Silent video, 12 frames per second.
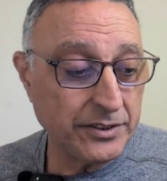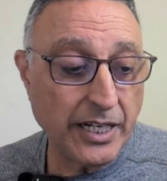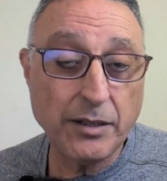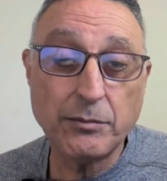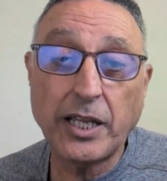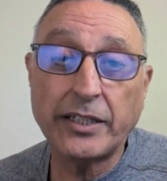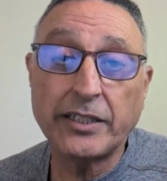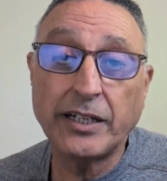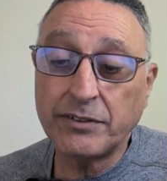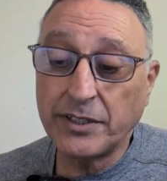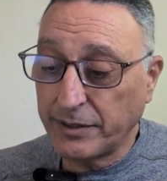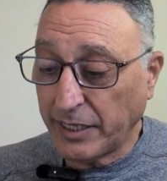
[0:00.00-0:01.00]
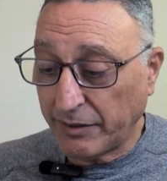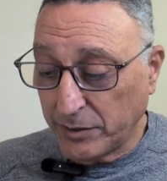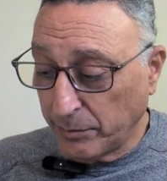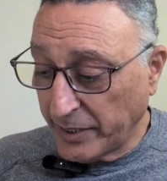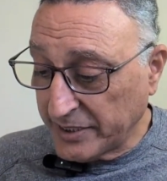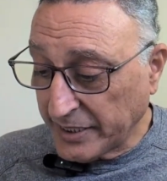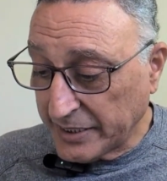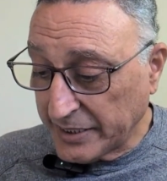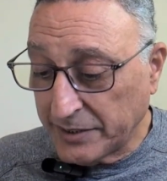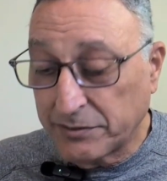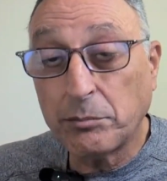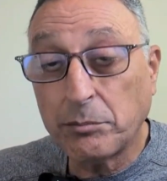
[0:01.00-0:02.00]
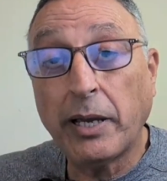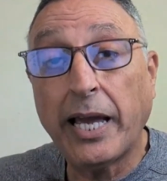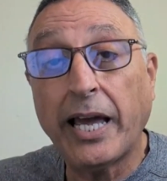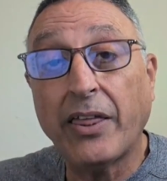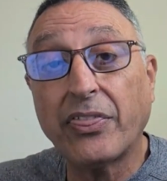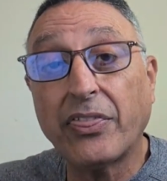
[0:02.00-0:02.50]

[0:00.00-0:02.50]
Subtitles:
timeline. Everybody's on a different path.